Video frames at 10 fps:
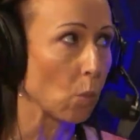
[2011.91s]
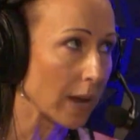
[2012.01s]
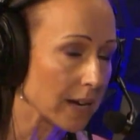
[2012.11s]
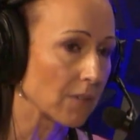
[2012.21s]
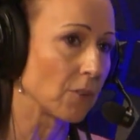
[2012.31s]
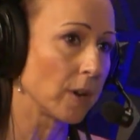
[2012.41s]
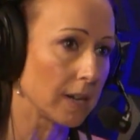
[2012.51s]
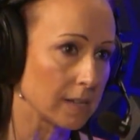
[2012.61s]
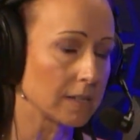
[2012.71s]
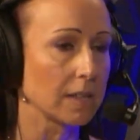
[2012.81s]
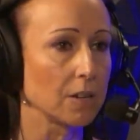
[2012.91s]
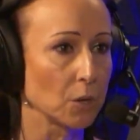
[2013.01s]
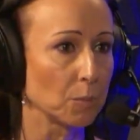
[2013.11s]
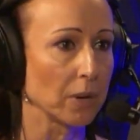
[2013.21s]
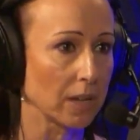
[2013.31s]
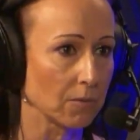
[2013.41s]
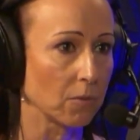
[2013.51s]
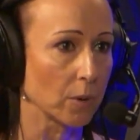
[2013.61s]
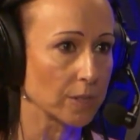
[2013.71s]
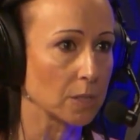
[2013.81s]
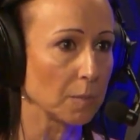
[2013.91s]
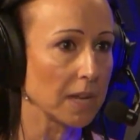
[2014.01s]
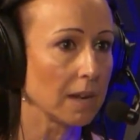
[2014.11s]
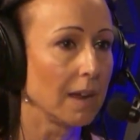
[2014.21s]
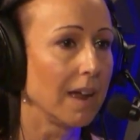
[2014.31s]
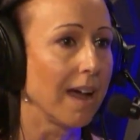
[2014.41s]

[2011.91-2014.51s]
whatever it is that you're bringing forward to me,